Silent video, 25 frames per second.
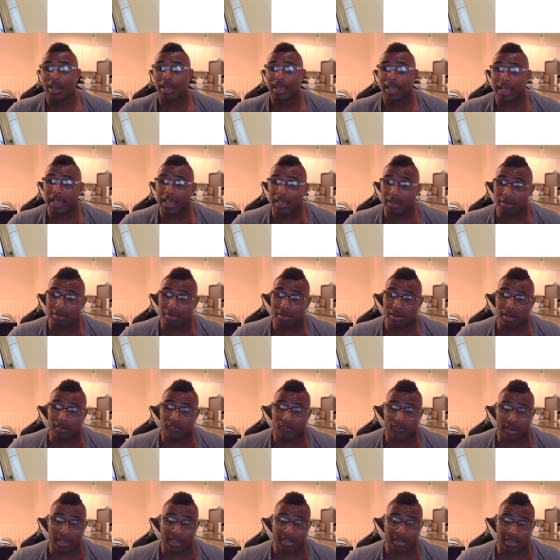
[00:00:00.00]
And or
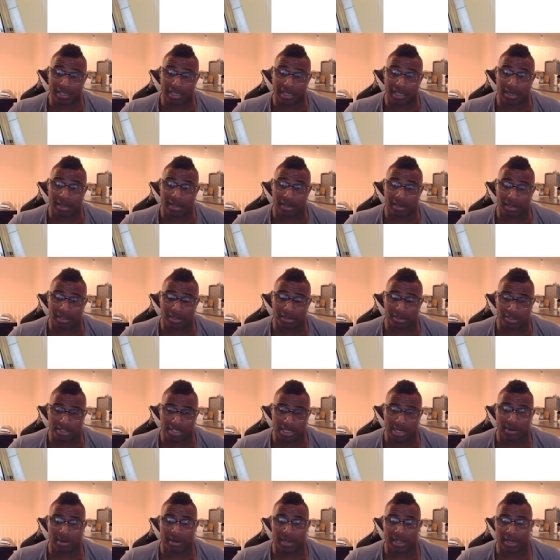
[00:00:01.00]
if I could get another
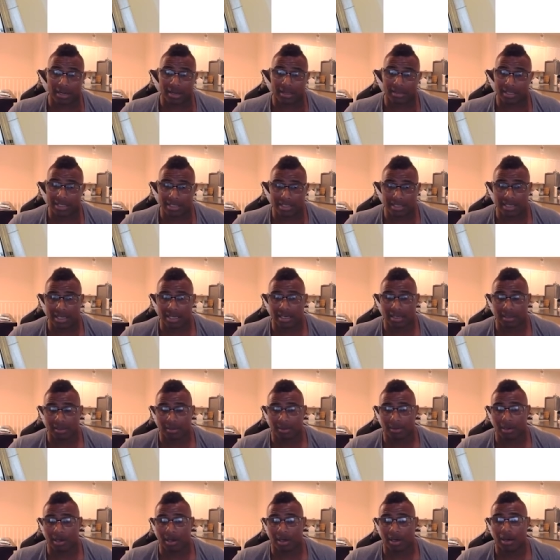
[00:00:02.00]
shower head on this side of the
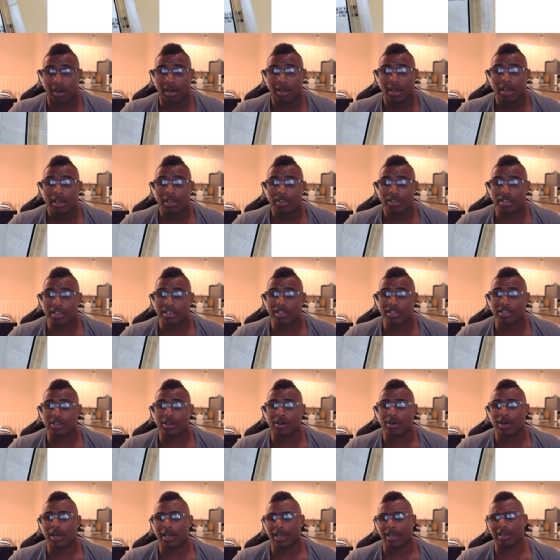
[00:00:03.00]
wall just
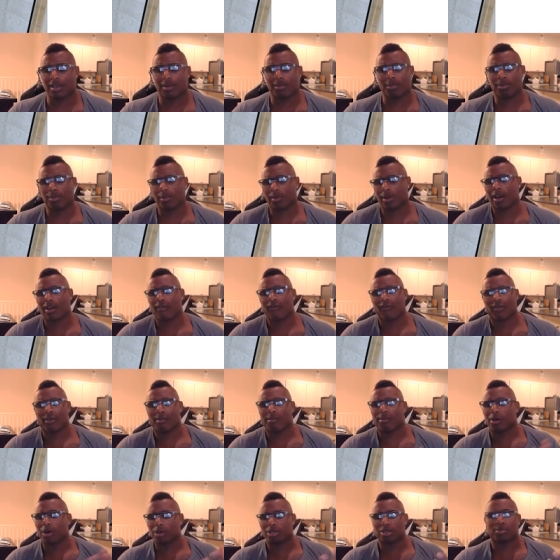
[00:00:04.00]
so it could come from
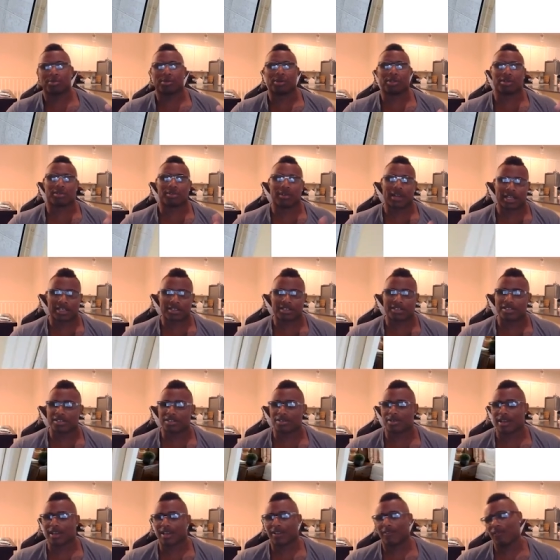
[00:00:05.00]
multiple directions
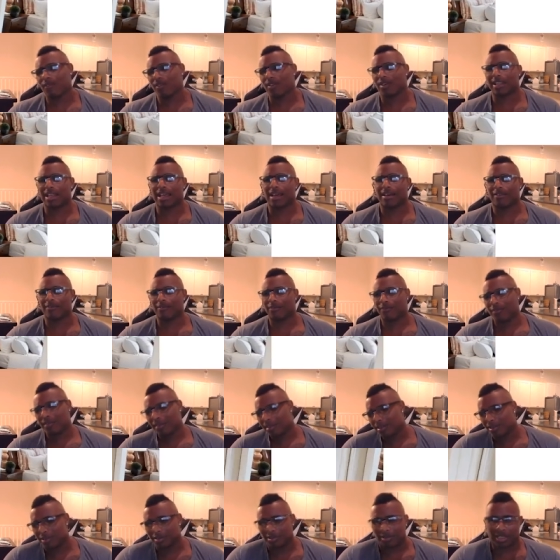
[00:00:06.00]
so I could feel that
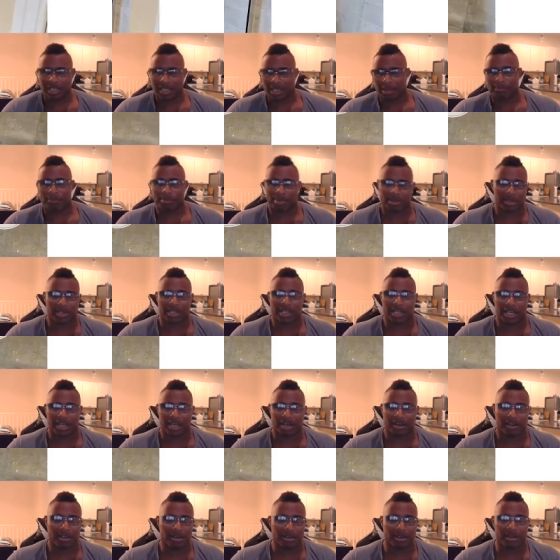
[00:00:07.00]
feel like a
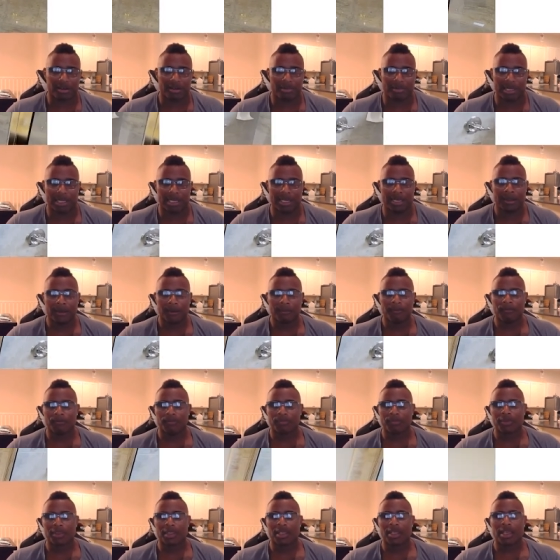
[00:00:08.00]
billionaire, you know what I mean?
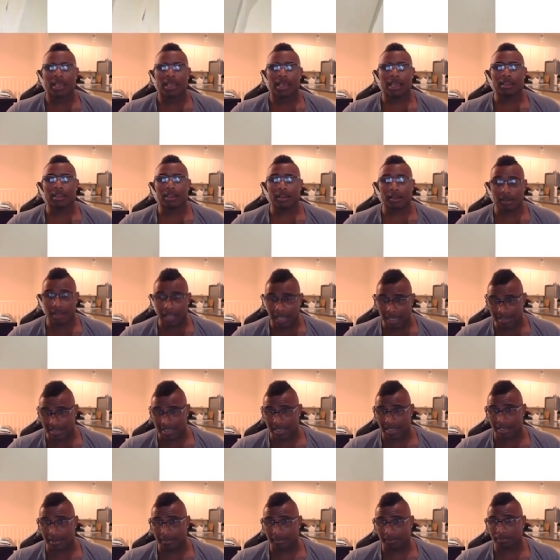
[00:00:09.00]
And the
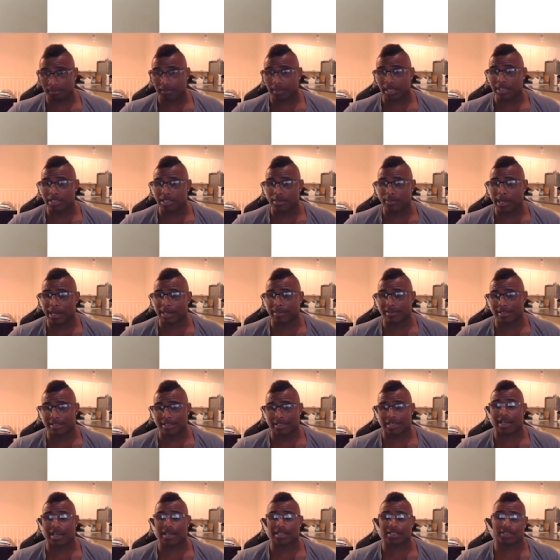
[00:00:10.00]
closet is about the
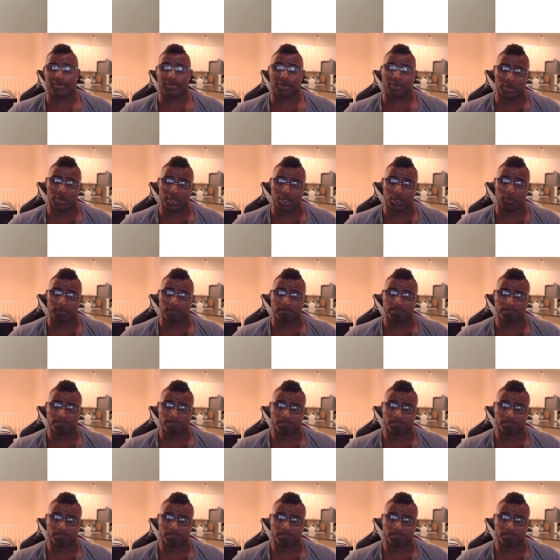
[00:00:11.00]
size of a room.